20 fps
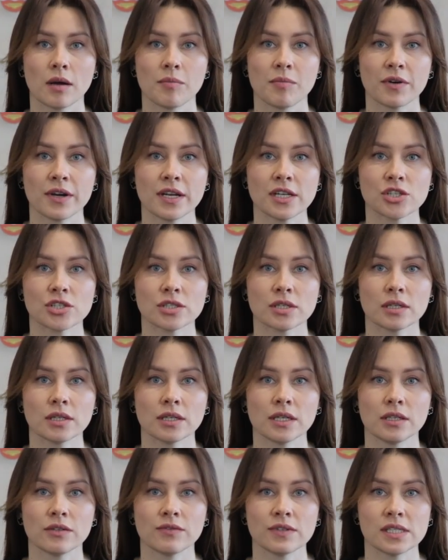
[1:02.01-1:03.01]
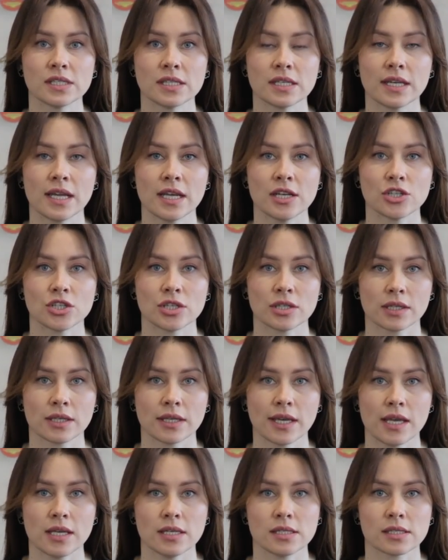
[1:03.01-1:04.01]
operational investigation
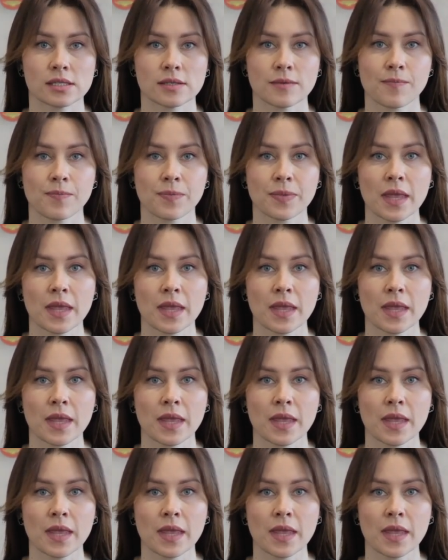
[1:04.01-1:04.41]
case.